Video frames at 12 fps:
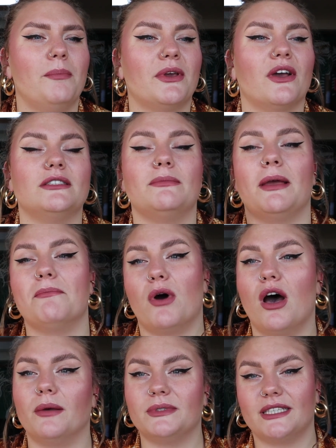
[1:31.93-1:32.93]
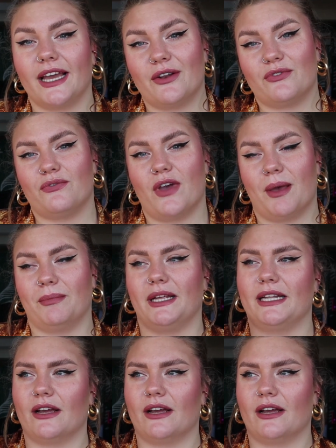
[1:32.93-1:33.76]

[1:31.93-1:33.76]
because my mom's side of the family,